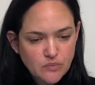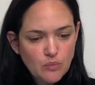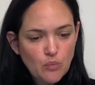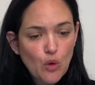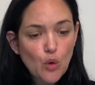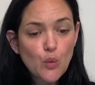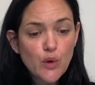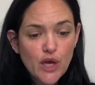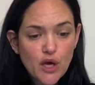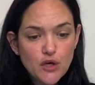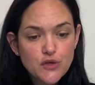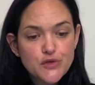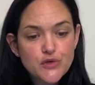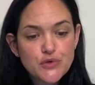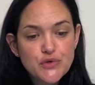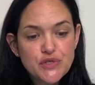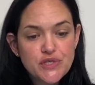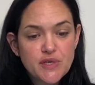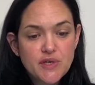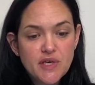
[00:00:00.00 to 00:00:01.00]
We also
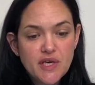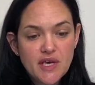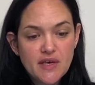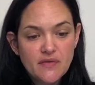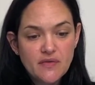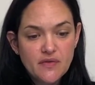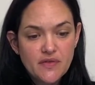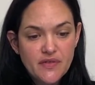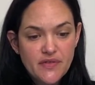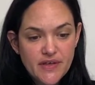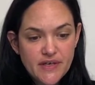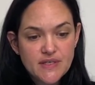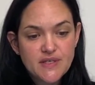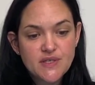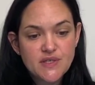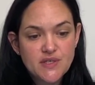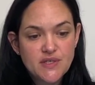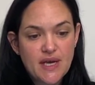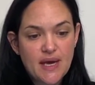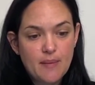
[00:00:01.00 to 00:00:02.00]
see in this
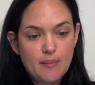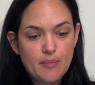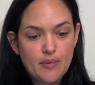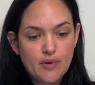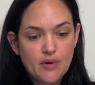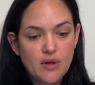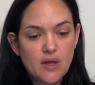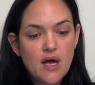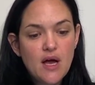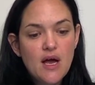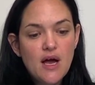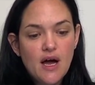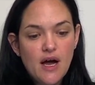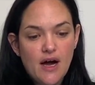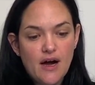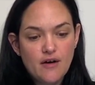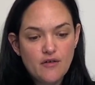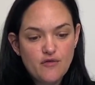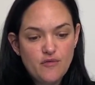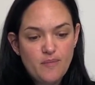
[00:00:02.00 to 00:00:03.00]
sample
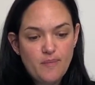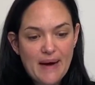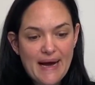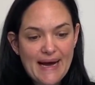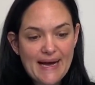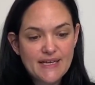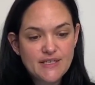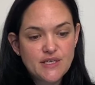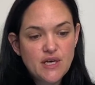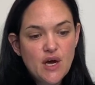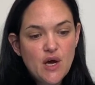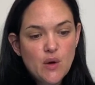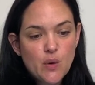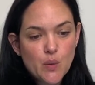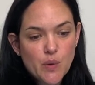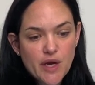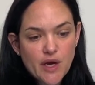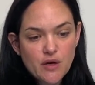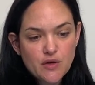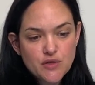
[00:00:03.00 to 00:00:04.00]
of bat,
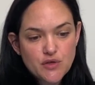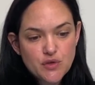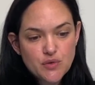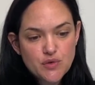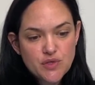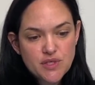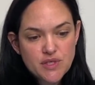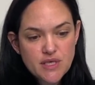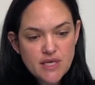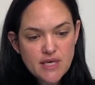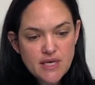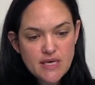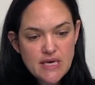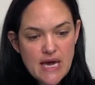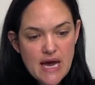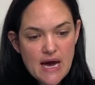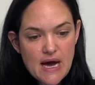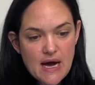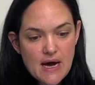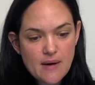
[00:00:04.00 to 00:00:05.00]
we also see
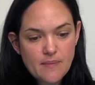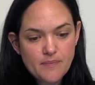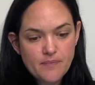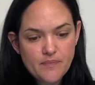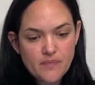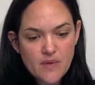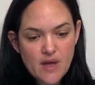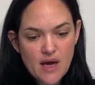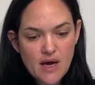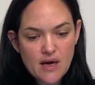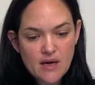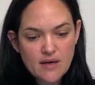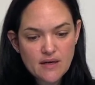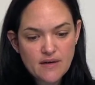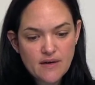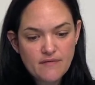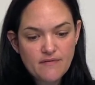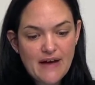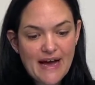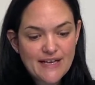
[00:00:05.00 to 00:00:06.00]
um, uh,
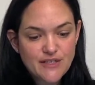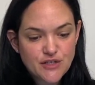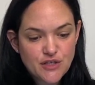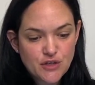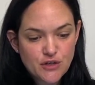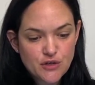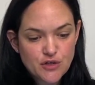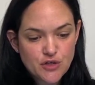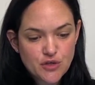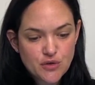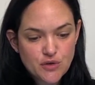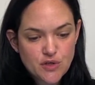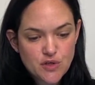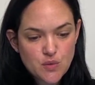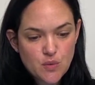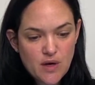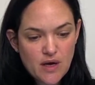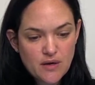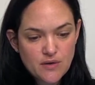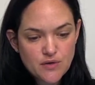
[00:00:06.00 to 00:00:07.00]
vasculature as
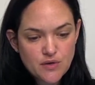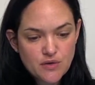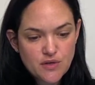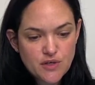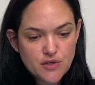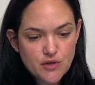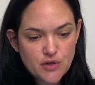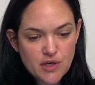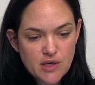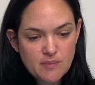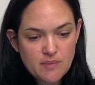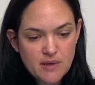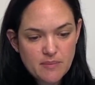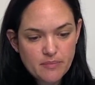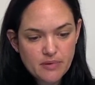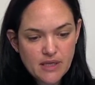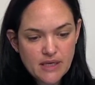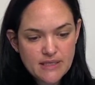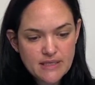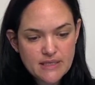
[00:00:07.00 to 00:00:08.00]
well. So these are going to be
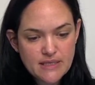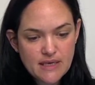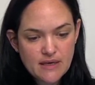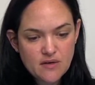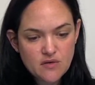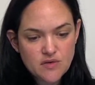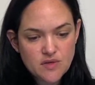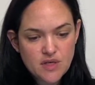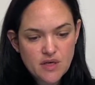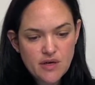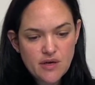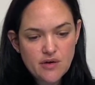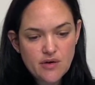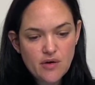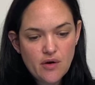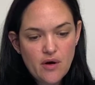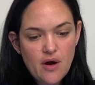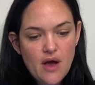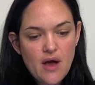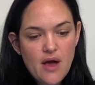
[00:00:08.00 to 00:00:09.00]
blood cells
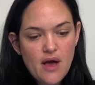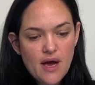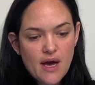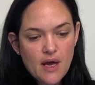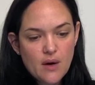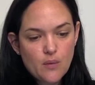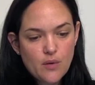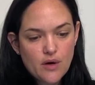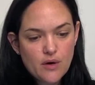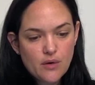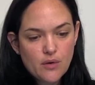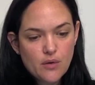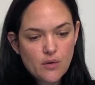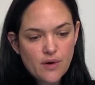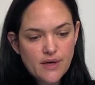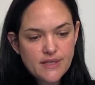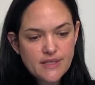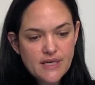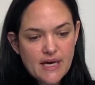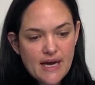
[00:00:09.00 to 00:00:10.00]
here, and we are
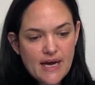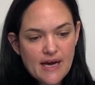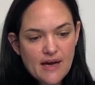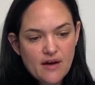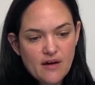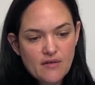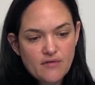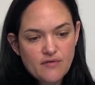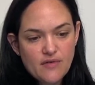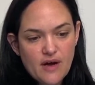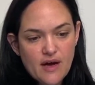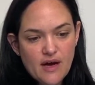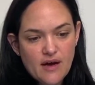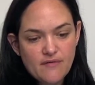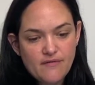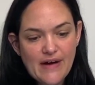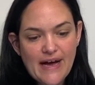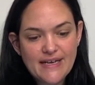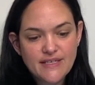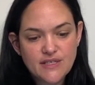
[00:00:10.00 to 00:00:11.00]
going to have
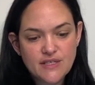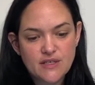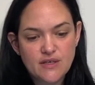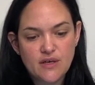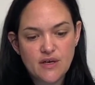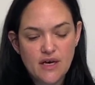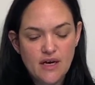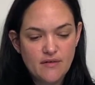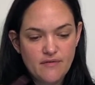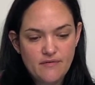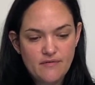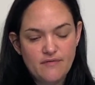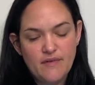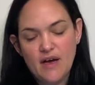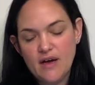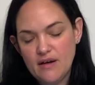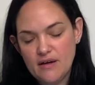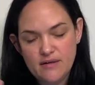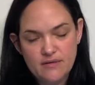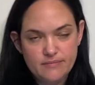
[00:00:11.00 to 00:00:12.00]
vascu uh,
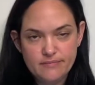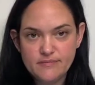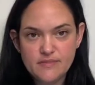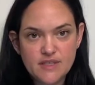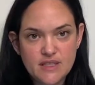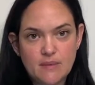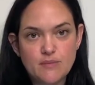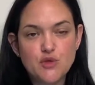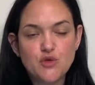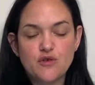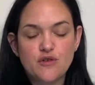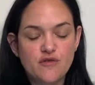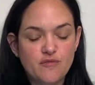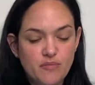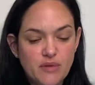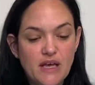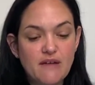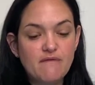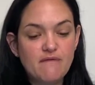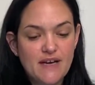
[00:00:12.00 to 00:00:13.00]
um, some sort of
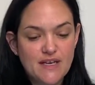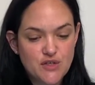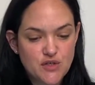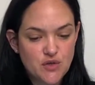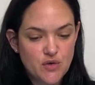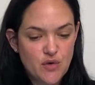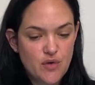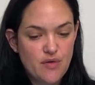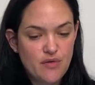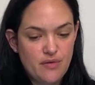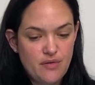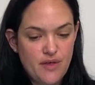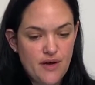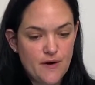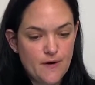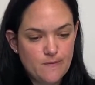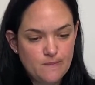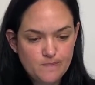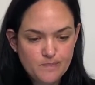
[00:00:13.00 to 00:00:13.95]
blood vessel there.